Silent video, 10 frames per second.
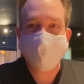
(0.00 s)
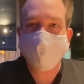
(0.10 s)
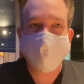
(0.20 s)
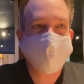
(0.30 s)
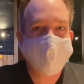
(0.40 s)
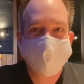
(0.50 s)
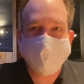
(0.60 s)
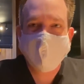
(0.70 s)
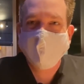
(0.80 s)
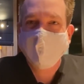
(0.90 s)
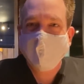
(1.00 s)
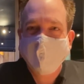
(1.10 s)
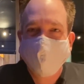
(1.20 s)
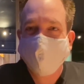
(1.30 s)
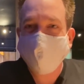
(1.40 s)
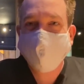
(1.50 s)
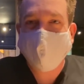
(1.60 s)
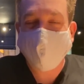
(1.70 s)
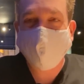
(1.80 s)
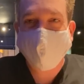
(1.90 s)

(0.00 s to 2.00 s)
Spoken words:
said between sips. I don't know if